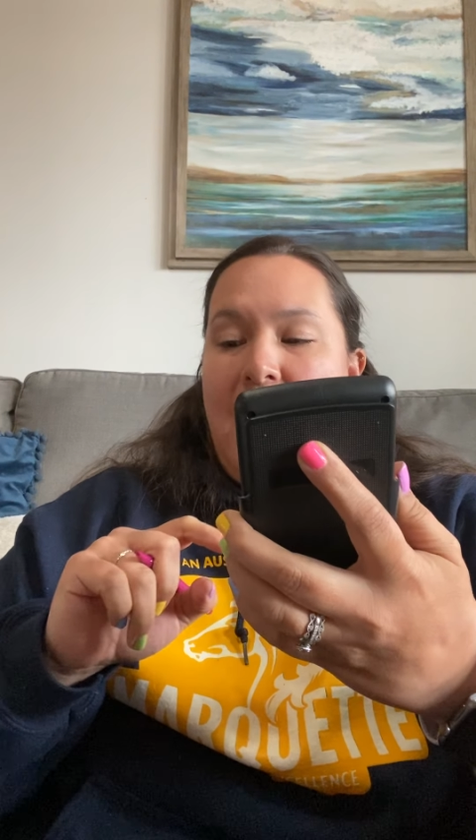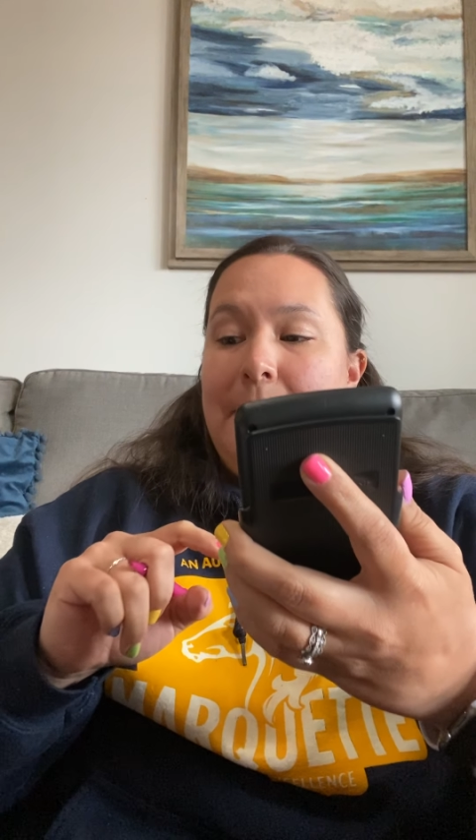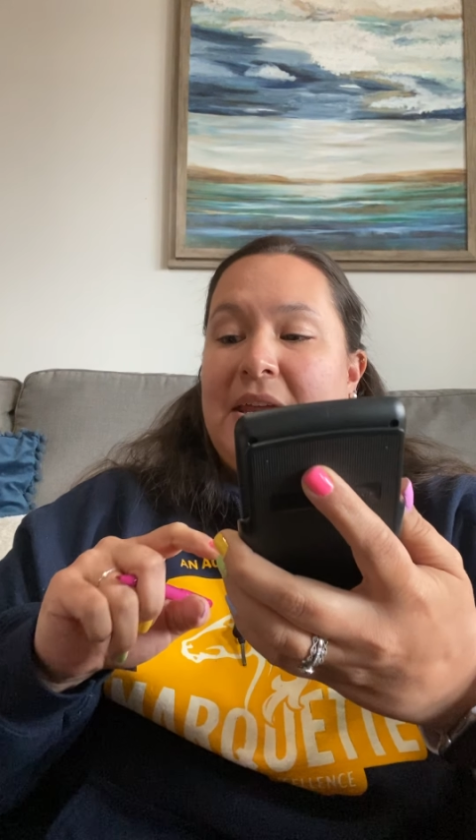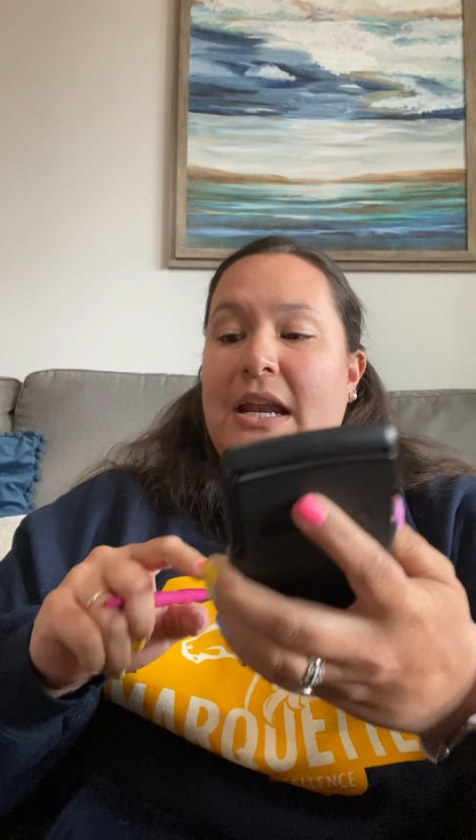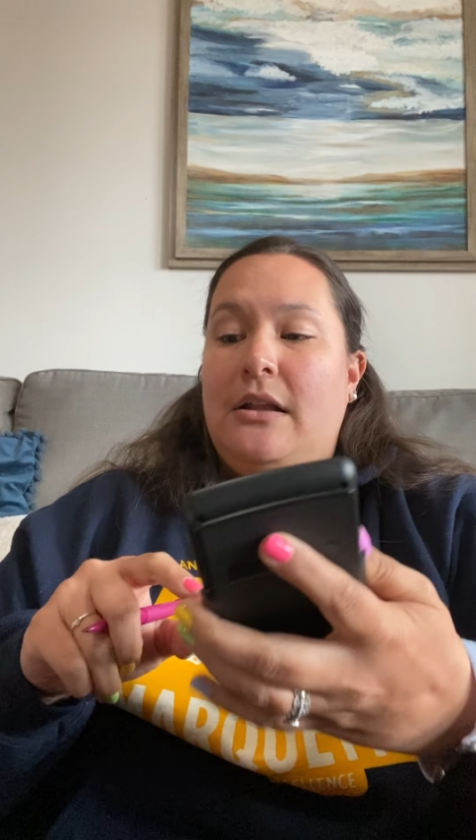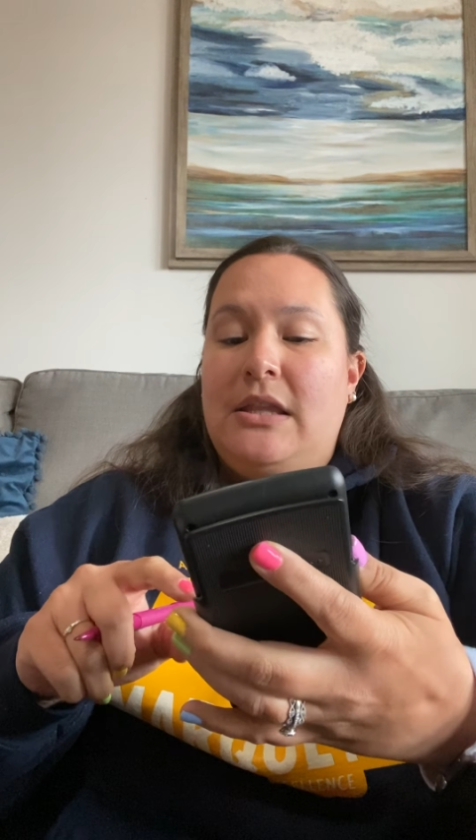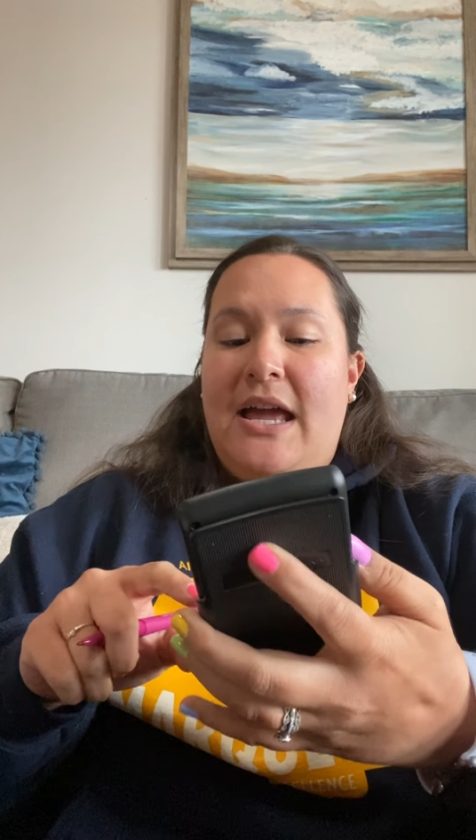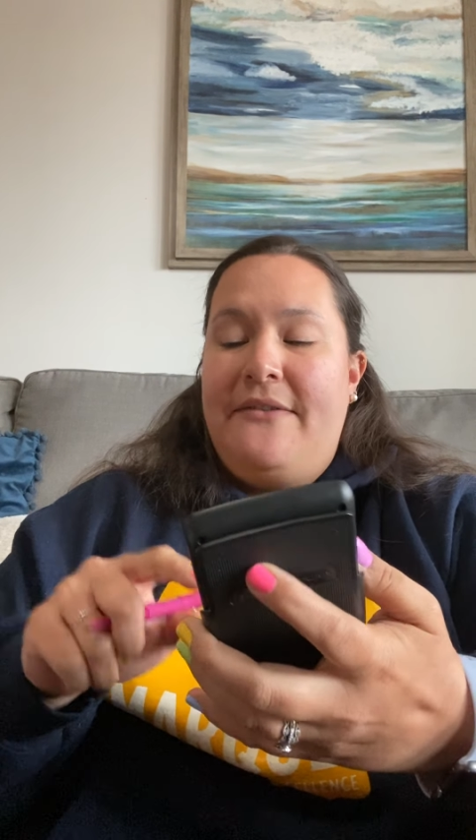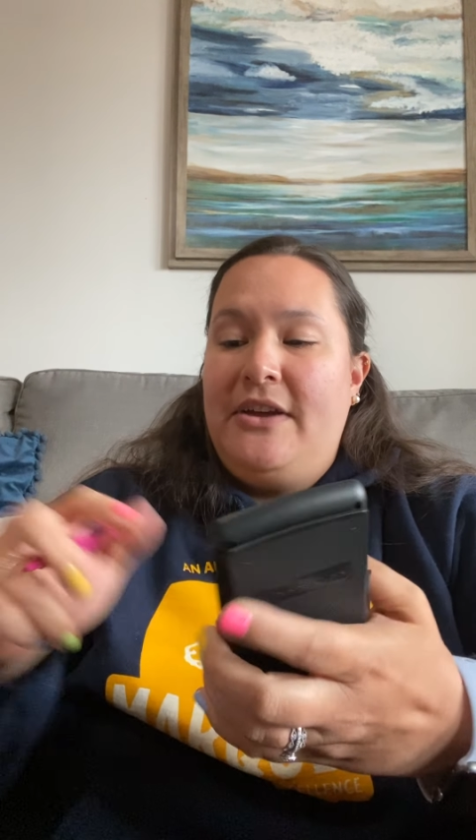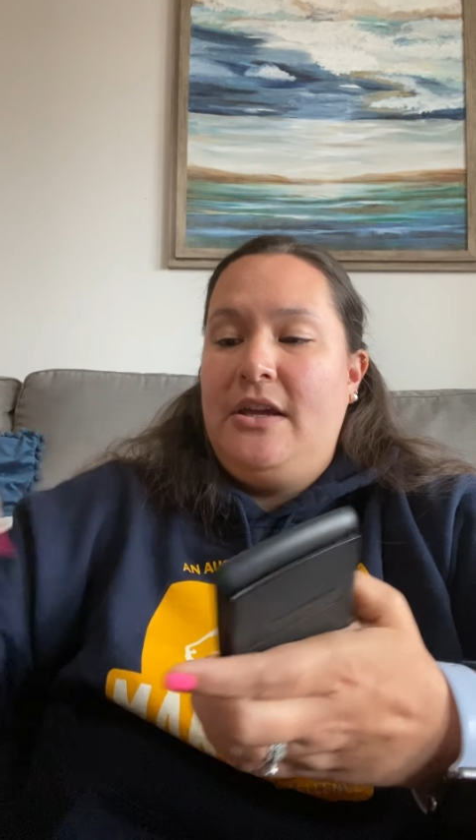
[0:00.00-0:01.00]
I'm going to get
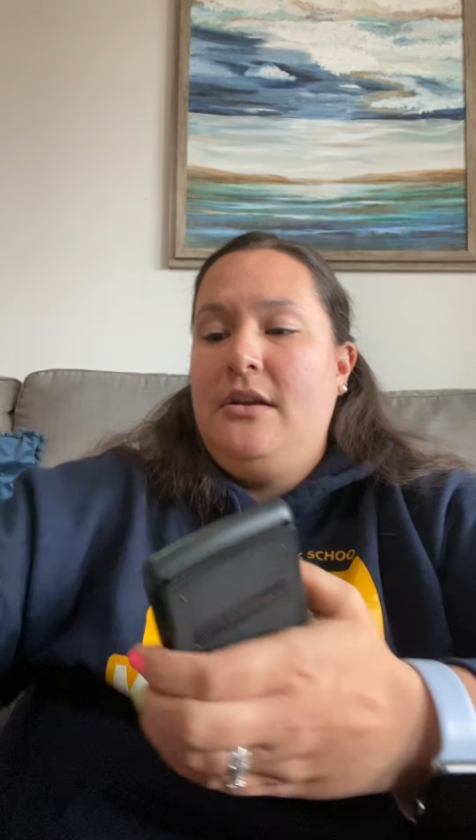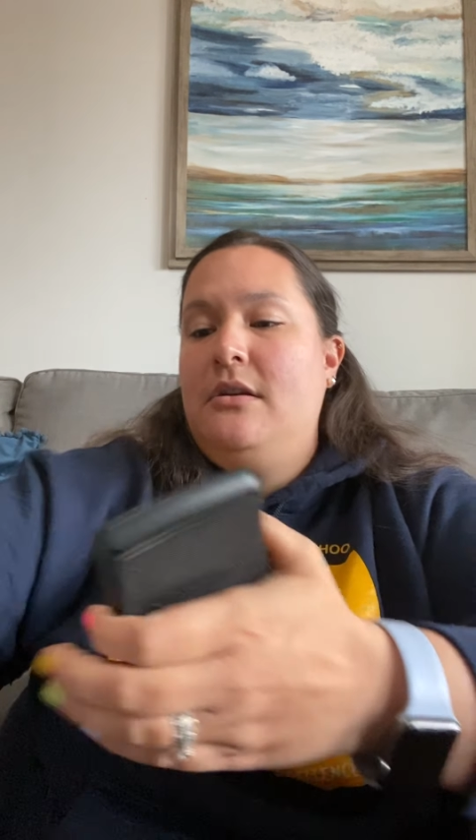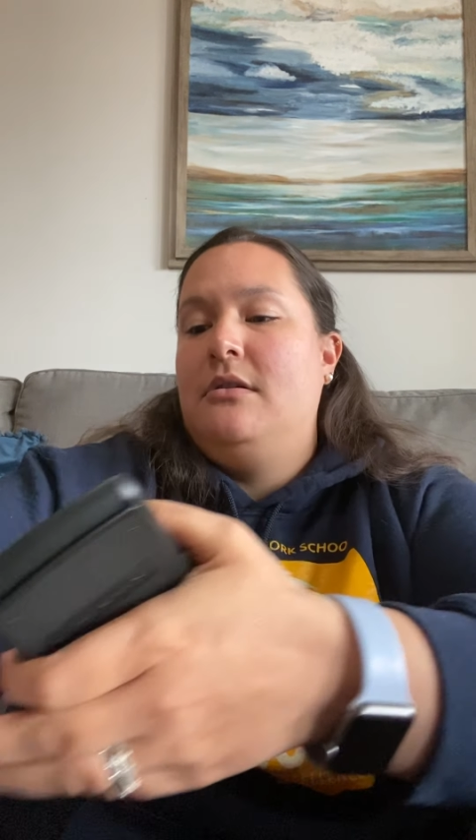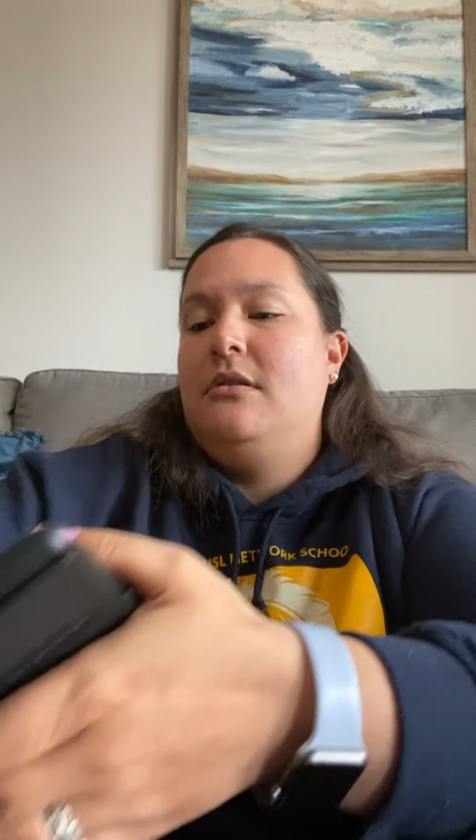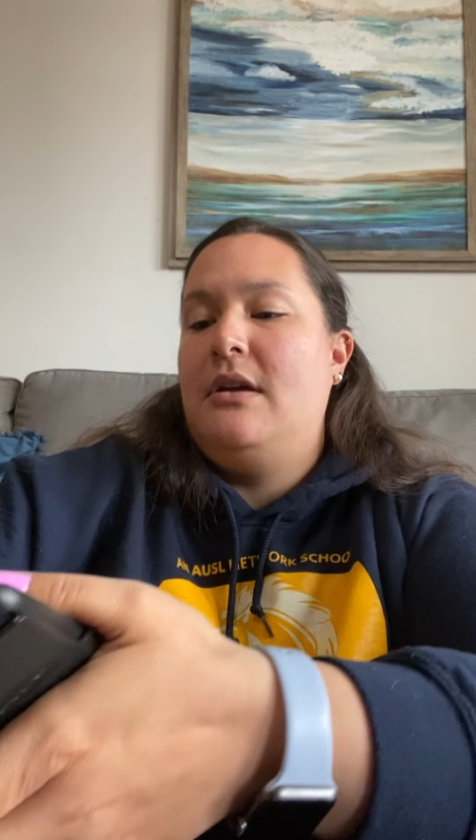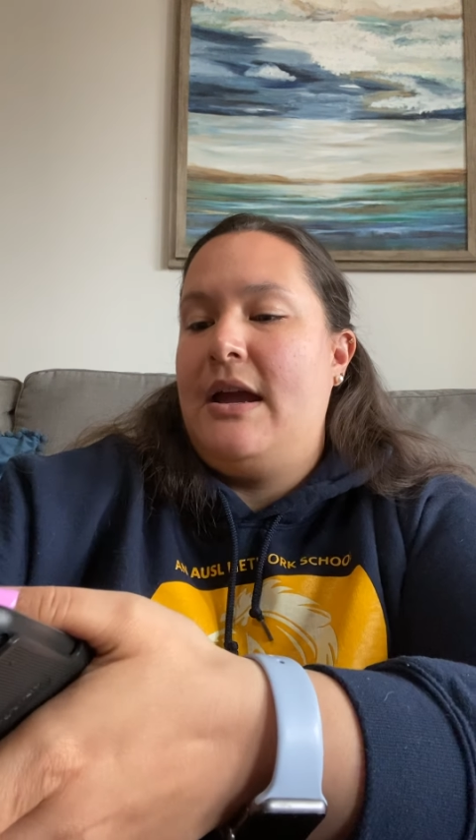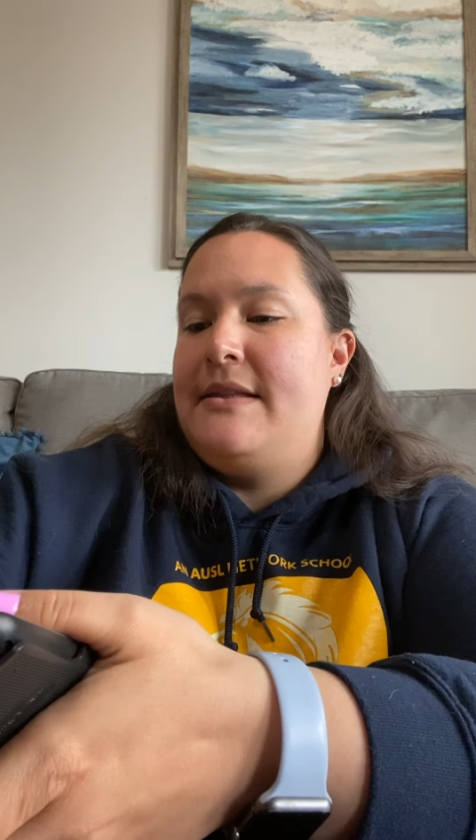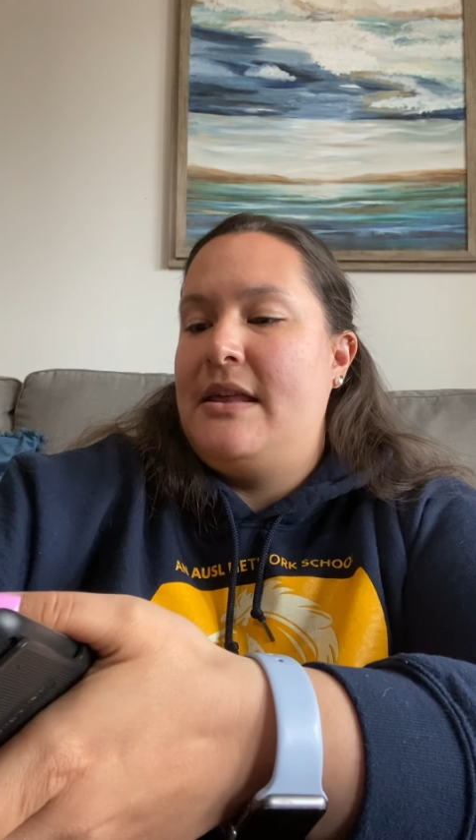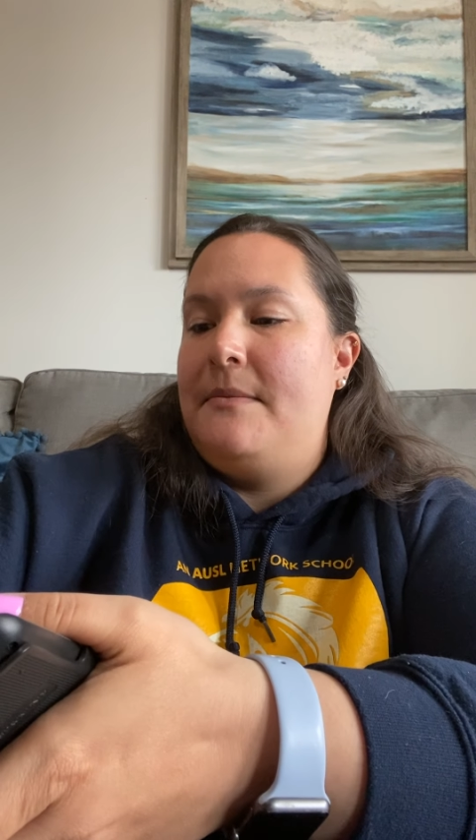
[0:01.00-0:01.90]
11, and then